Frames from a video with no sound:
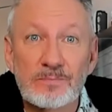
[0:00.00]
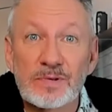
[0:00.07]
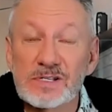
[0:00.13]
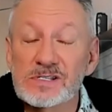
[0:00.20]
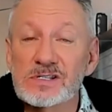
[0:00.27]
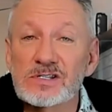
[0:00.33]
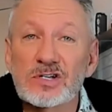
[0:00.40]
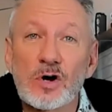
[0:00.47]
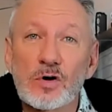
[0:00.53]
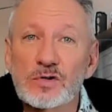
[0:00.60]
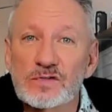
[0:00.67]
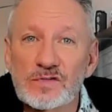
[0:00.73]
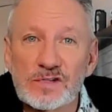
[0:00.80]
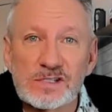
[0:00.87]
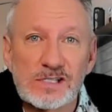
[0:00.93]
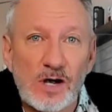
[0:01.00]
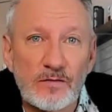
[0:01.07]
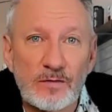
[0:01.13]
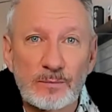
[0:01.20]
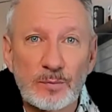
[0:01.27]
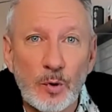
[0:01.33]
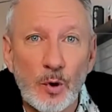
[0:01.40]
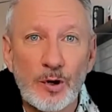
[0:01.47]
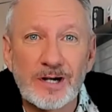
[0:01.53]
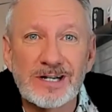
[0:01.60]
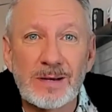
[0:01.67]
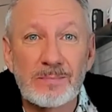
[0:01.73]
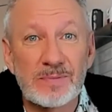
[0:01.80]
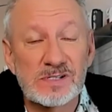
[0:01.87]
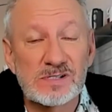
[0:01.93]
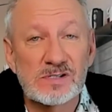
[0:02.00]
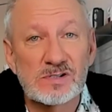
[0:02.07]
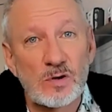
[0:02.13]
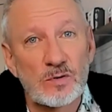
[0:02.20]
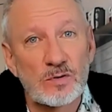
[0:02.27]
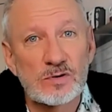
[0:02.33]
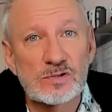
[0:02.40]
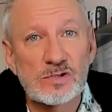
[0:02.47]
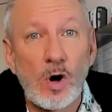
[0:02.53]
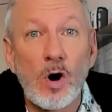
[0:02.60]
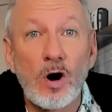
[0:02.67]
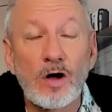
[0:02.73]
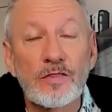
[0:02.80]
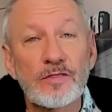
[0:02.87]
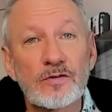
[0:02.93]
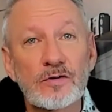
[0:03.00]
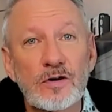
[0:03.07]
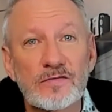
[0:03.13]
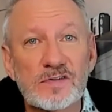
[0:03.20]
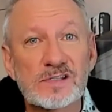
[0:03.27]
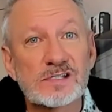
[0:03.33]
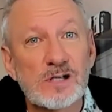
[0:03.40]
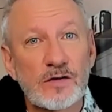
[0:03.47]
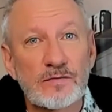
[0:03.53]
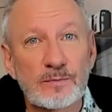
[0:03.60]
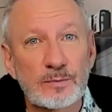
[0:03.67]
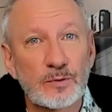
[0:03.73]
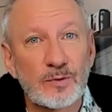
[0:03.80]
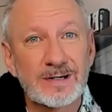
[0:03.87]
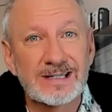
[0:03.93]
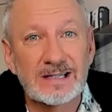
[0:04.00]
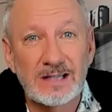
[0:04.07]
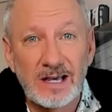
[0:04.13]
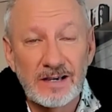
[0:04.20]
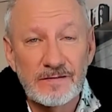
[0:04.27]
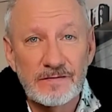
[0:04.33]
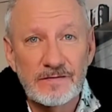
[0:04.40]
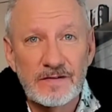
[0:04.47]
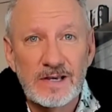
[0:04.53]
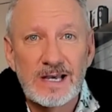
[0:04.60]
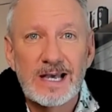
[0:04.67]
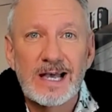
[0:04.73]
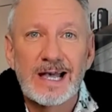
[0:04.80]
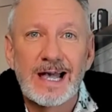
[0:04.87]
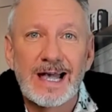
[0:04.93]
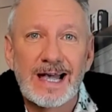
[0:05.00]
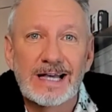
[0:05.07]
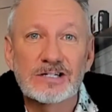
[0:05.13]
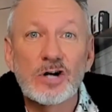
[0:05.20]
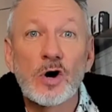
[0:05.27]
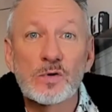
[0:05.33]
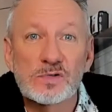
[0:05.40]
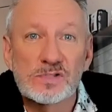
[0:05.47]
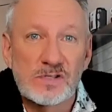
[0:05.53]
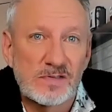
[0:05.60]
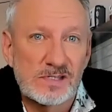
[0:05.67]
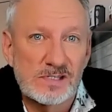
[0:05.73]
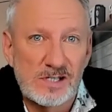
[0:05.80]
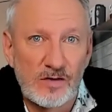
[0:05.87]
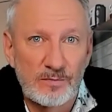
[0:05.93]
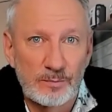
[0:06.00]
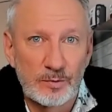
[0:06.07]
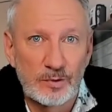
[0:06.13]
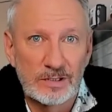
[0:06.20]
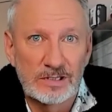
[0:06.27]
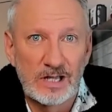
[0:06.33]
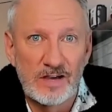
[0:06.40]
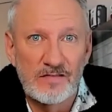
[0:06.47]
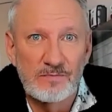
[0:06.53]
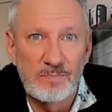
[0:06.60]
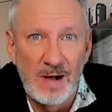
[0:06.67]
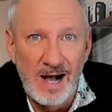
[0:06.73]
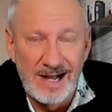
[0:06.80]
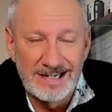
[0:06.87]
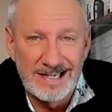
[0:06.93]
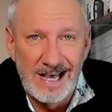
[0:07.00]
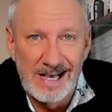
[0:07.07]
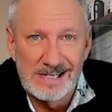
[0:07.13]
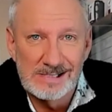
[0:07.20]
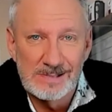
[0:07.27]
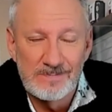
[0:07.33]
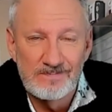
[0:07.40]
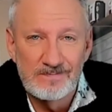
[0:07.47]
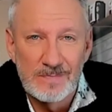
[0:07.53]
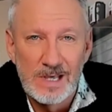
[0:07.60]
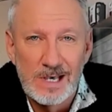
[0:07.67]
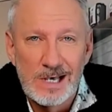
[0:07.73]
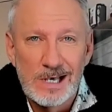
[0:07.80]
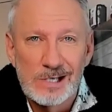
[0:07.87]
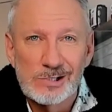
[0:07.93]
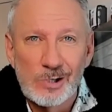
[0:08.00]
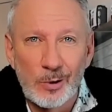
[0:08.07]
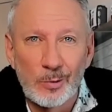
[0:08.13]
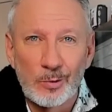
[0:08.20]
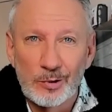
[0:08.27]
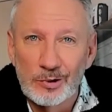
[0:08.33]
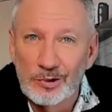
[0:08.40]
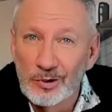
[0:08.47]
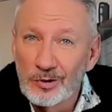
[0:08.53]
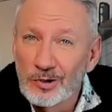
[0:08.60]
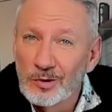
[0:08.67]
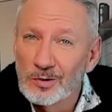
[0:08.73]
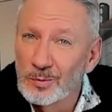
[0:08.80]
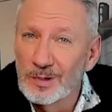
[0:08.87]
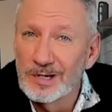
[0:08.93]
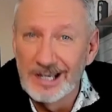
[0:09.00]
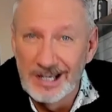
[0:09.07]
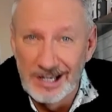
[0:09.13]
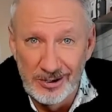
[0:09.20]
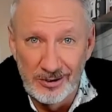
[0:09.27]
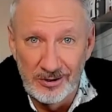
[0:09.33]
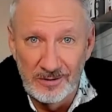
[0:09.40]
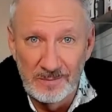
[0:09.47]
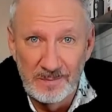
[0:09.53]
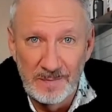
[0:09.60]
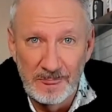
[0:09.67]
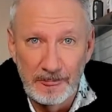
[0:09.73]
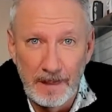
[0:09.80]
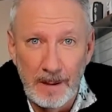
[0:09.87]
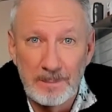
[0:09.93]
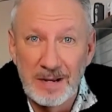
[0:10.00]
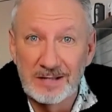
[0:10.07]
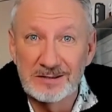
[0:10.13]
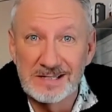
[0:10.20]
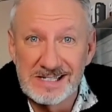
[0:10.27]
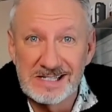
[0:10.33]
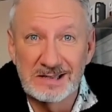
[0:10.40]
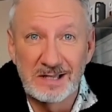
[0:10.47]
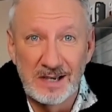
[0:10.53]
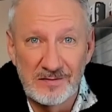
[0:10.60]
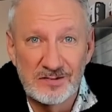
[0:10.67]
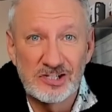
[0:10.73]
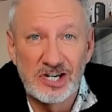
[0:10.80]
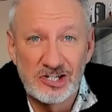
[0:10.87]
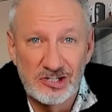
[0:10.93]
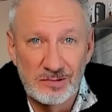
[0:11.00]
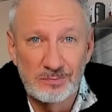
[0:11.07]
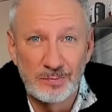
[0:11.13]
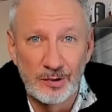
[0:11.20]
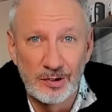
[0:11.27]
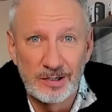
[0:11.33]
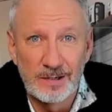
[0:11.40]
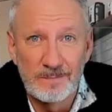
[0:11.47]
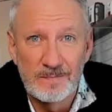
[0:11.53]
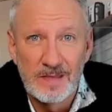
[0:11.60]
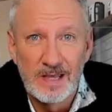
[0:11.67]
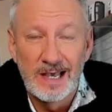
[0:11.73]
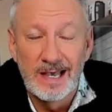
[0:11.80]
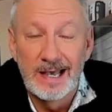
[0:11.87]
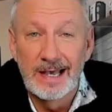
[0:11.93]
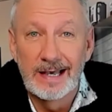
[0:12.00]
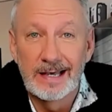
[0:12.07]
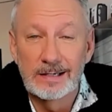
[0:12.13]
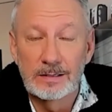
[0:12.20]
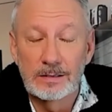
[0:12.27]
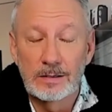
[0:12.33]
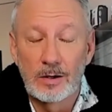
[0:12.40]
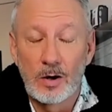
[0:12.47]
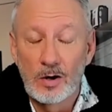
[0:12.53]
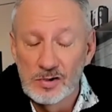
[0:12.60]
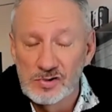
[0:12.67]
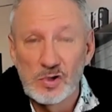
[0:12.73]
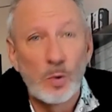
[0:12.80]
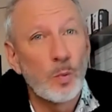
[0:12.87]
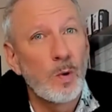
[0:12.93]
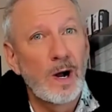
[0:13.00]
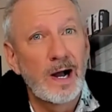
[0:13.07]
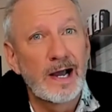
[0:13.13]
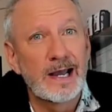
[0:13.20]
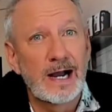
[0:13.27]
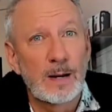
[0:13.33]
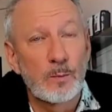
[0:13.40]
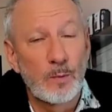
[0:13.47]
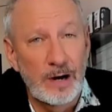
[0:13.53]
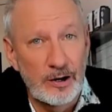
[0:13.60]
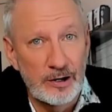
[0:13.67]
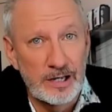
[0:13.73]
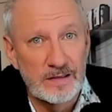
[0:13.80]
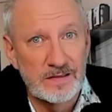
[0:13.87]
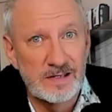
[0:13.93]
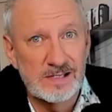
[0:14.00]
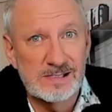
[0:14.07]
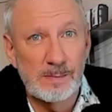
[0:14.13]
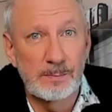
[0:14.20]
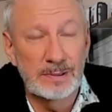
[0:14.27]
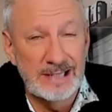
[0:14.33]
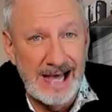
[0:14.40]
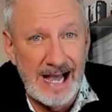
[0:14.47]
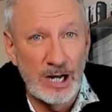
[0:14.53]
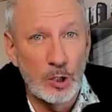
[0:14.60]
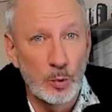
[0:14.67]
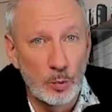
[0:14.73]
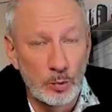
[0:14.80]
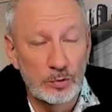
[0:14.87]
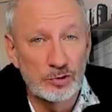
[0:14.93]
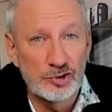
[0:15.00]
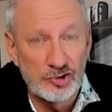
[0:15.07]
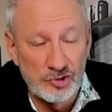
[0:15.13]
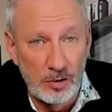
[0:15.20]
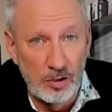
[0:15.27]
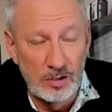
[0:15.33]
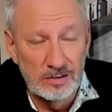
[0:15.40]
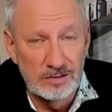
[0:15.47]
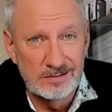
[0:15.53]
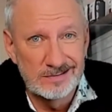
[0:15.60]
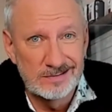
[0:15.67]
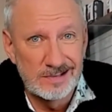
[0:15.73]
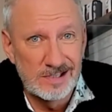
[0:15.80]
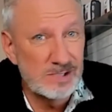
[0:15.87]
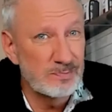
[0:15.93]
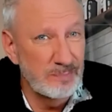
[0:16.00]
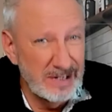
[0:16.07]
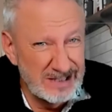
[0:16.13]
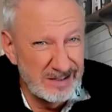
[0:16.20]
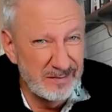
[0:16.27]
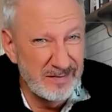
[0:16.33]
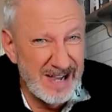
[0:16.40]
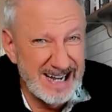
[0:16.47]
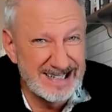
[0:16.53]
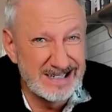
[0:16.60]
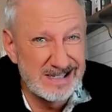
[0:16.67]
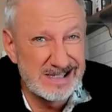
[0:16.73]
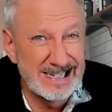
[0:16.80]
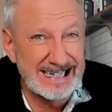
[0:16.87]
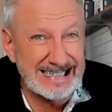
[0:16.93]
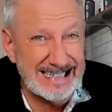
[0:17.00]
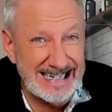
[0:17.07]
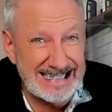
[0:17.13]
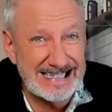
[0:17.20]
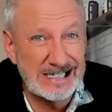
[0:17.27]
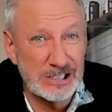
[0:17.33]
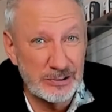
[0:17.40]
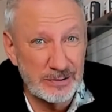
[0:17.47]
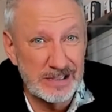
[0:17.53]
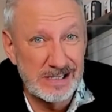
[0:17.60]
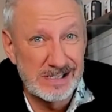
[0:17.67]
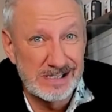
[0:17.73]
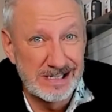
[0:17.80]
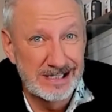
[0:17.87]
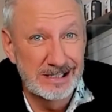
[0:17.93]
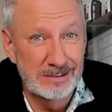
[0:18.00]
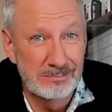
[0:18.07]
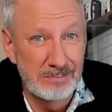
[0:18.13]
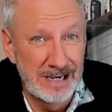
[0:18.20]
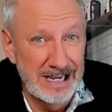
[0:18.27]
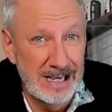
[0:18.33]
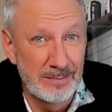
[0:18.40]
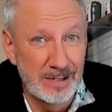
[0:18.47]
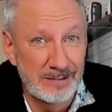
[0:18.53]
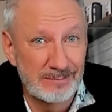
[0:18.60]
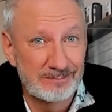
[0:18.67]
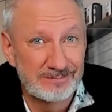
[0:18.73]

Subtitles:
business coach for self-employed business owners, author of The Self-Employed Life, and host of the Self-Employed Life podcast. So you're going to want to hear about this life-changing book and also why I'm wearing this black wool shawl, despite the fact it's like 90 degrees in Miami.